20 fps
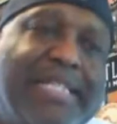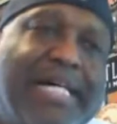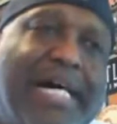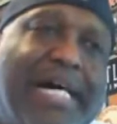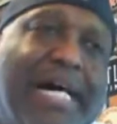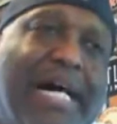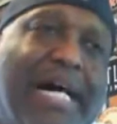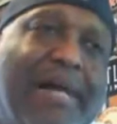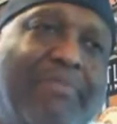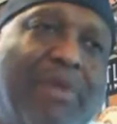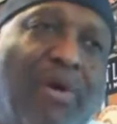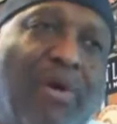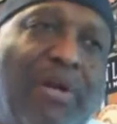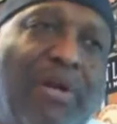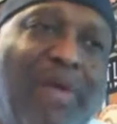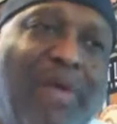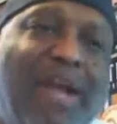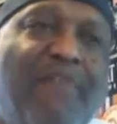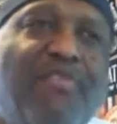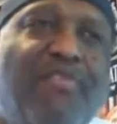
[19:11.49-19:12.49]
The
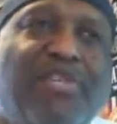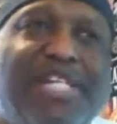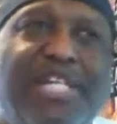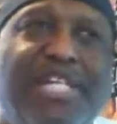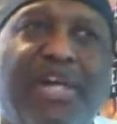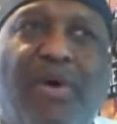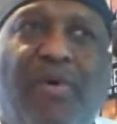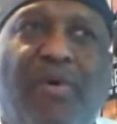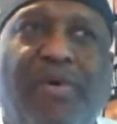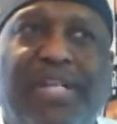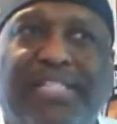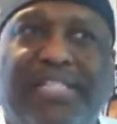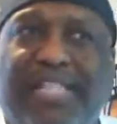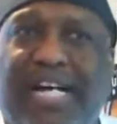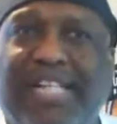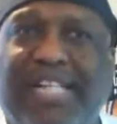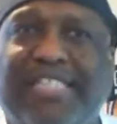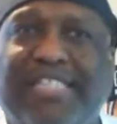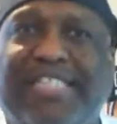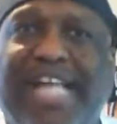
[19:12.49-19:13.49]
only one I really go on is
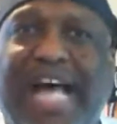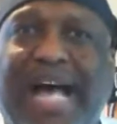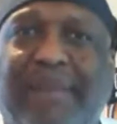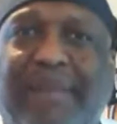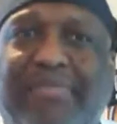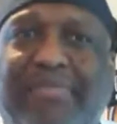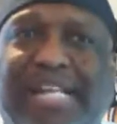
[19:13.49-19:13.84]
Untappd,